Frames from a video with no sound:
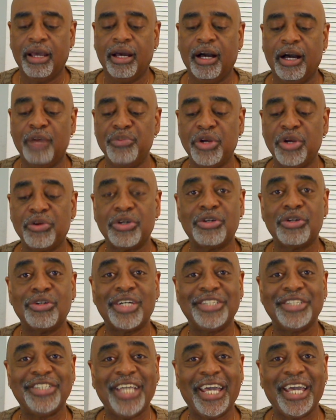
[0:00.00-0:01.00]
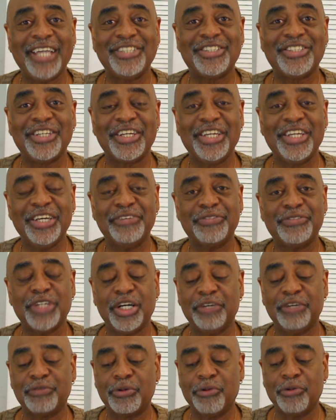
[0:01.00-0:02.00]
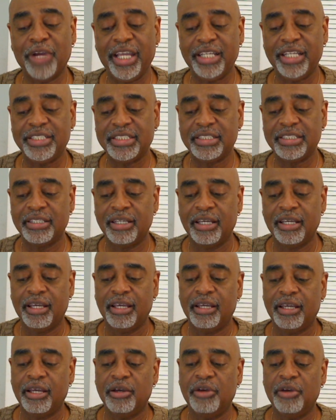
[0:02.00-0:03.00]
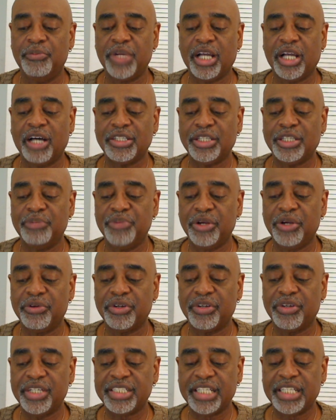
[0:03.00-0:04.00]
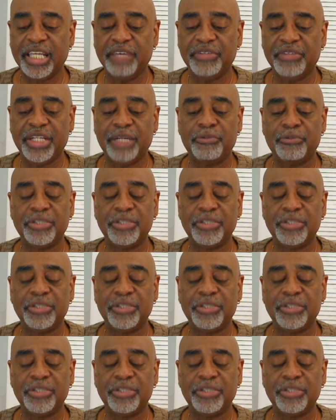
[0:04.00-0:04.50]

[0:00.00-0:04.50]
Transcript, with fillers: A miracle contains the gift of grace. Because a miracle is given and